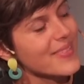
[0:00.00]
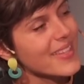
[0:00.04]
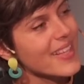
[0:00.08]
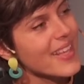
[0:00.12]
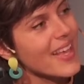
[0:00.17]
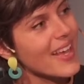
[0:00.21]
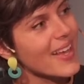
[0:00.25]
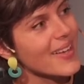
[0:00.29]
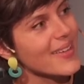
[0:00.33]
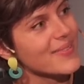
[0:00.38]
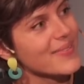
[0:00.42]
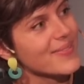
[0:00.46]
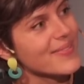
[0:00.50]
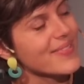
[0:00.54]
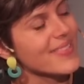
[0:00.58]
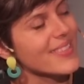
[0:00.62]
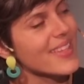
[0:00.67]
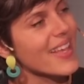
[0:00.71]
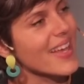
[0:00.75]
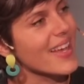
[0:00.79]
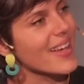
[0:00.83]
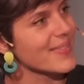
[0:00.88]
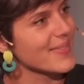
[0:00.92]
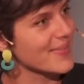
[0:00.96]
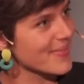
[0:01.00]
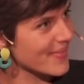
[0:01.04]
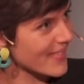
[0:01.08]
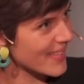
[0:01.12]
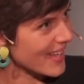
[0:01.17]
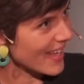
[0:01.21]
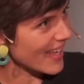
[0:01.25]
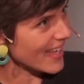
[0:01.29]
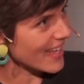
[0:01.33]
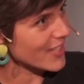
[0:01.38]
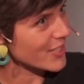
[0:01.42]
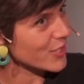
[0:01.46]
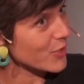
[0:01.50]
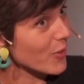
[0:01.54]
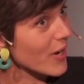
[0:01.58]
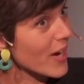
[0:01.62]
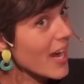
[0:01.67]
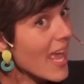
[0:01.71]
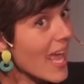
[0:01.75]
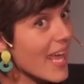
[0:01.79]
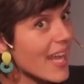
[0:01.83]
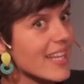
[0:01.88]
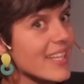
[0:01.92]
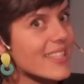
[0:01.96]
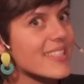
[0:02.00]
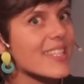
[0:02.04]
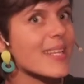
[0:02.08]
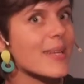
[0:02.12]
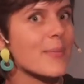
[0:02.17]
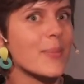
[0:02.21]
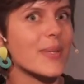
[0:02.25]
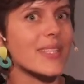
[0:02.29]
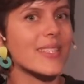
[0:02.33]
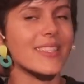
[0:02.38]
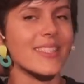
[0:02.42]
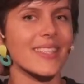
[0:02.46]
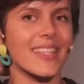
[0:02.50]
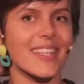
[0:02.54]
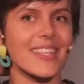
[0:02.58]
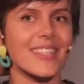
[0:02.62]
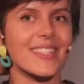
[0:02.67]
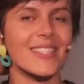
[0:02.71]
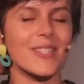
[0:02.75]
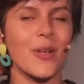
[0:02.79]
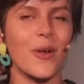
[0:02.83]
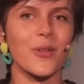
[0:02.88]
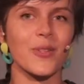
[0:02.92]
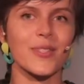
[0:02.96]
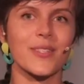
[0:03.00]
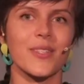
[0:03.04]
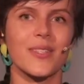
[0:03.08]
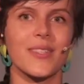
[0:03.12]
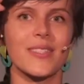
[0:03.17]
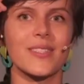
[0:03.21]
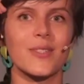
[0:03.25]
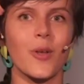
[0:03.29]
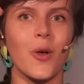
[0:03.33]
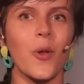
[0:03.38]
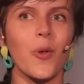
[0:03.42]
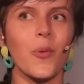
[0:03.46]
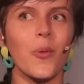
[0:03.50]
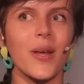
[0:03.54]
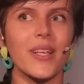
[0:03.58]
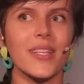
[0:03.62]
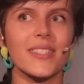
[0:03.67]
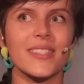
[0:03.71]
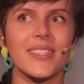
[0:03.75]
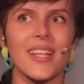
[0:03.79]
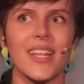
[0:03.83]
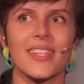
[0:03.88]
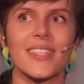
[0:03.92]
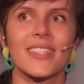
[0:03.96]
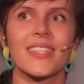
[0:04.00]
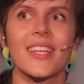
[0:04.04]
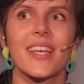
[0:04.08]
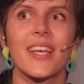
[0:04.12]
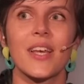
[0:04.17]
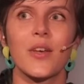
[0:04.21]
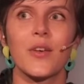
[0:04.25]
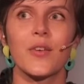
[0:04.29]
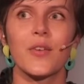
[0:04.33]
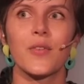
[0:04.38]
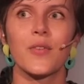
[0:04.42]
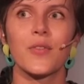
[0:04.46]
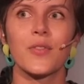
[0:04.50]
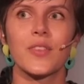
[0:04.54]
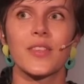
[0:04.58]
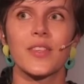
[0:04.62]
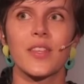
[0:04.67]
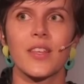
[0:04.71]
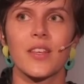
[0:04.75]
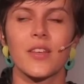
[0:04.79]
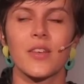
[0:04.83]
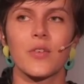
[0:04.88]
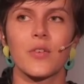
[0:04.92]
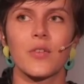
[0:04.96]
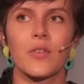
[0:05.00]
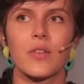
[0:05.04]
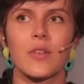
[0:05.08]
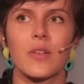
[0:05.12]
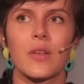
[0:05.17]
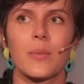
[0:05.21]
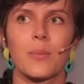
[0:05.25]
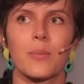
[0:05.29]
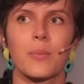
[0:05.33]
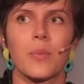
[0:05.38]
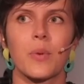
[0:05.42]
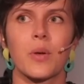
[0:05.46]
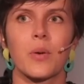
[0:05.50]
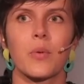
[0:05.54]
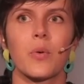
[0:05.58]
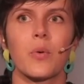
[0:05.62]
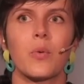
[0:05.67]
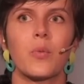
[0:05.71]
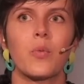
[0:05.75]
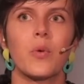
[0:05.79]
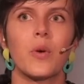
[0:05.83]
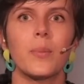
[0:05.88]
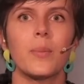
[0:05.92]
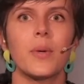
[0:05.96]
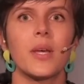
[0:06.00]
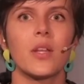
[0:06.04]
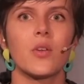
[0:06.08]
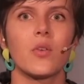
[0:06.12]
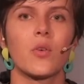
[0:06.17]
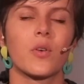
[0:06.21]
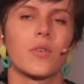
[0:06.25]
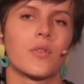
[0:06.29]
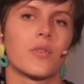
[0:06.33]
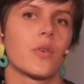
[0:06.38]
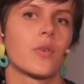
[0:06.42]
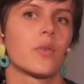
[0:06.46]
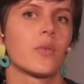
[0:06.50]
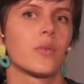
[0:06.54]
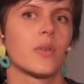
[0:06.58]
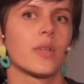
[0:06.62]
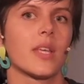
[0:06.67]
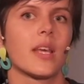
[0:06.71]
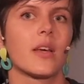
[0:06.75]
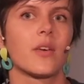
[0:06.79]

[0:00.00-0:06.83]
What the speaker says: Yeah, sure. And but it's always that the women or